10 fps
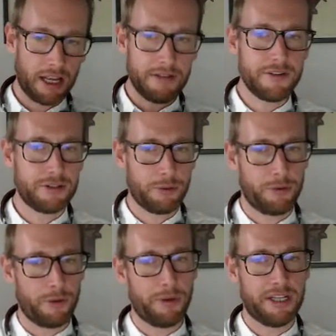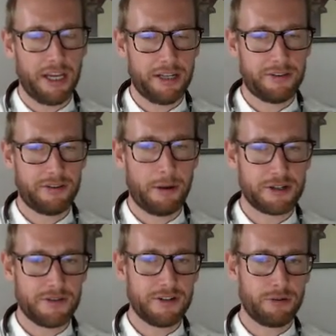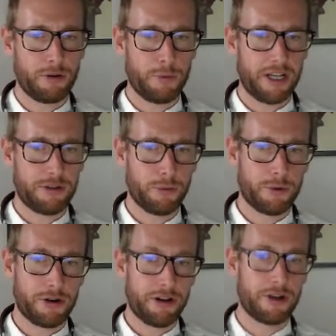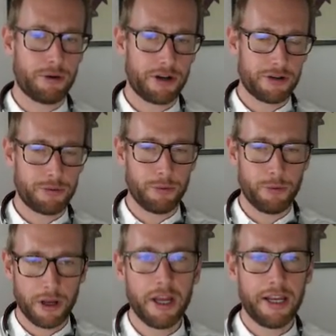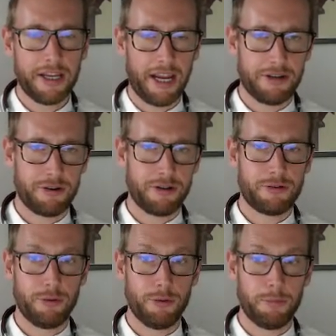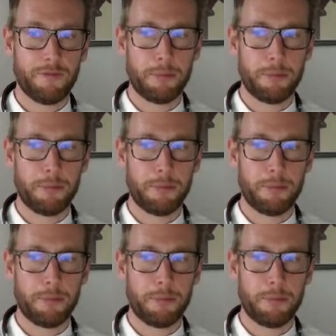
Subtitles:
inventory we need to order in order to cater to the